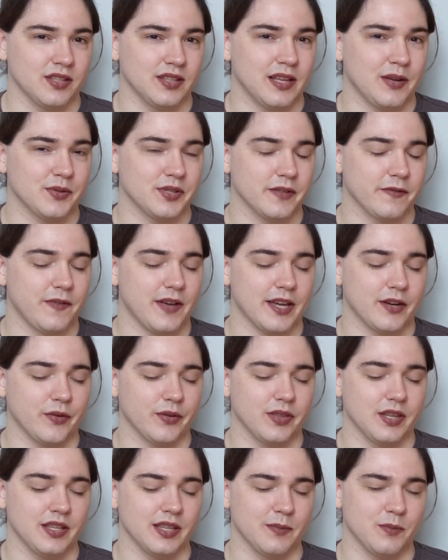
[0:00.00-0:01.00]
That was the final
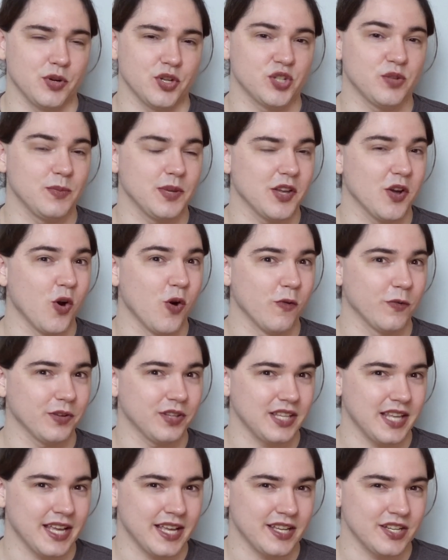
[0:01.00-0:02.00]
thing that pushed me over
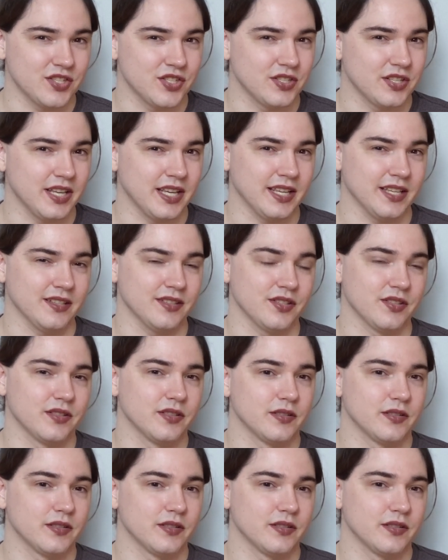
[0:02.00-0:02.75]
the edge and